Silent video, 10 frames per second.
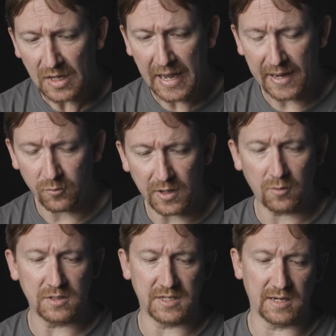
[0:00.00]
And what I
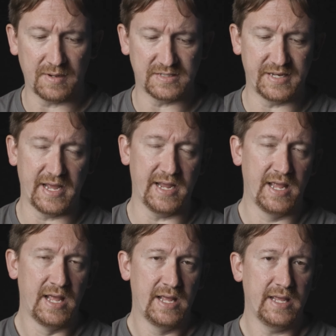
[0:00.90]
want to talk about today
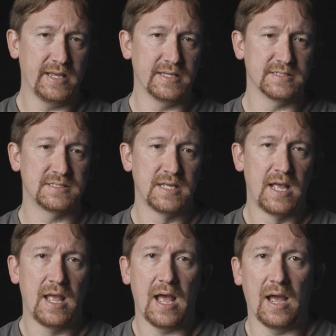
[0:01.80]
is
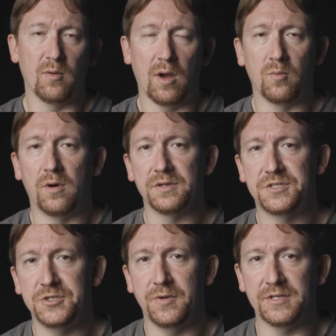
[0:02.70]
I want
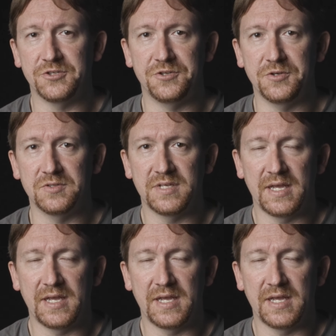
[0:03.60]
to introduce